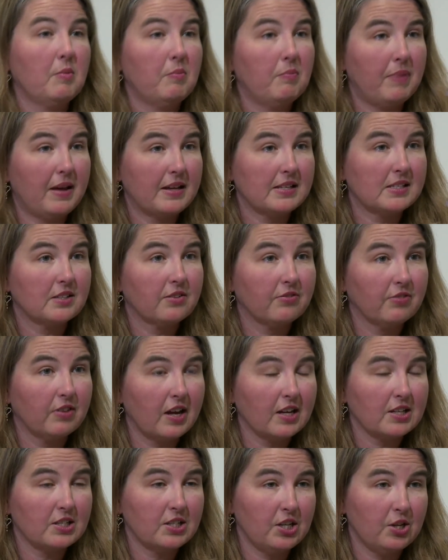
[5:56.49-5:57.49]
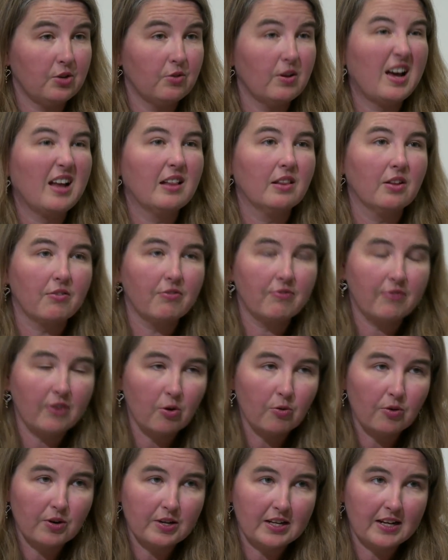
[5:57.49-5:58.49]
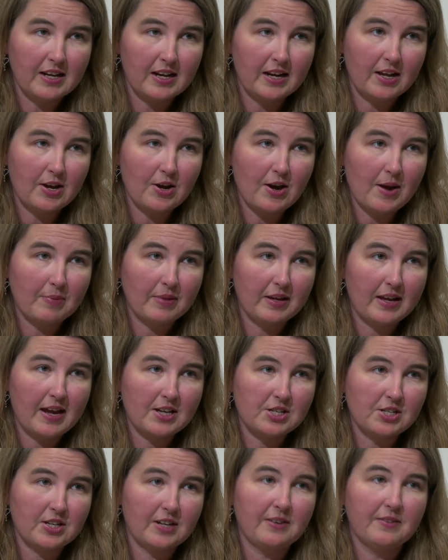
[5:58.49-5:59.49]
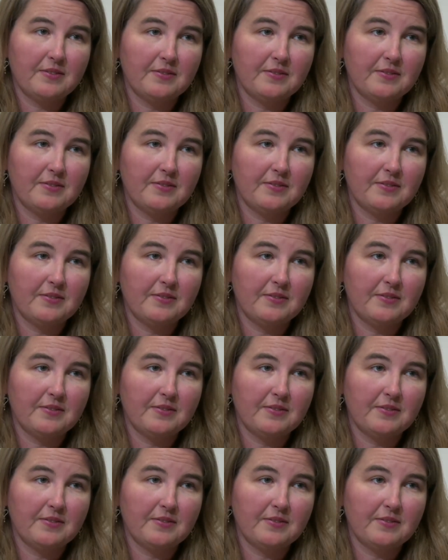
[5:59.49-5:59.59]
Best of luck to you. I look forward to getting your application.